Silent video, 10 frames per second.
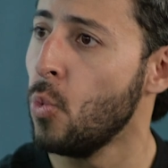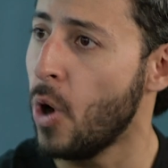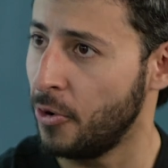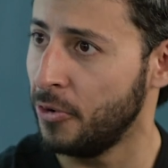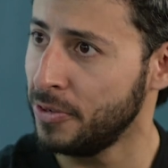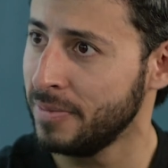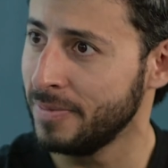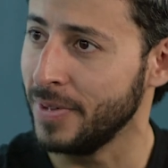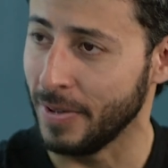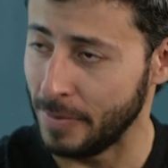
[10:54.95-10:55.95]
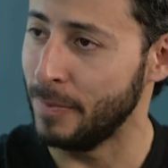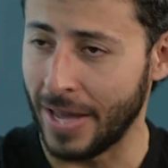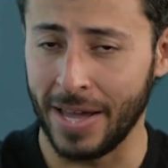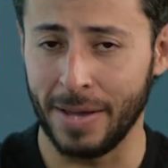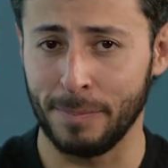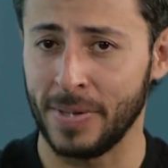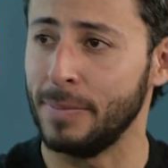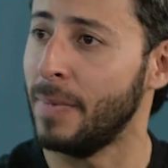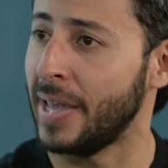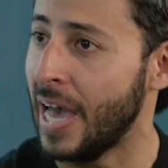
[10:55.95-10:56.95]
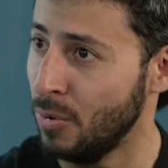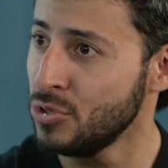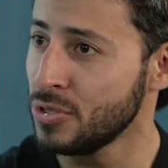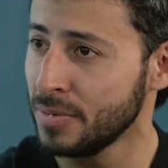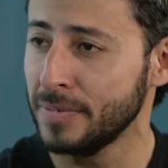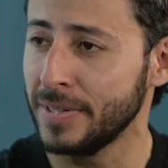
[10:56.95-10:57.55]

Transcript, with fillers: water I mean, I mean in my house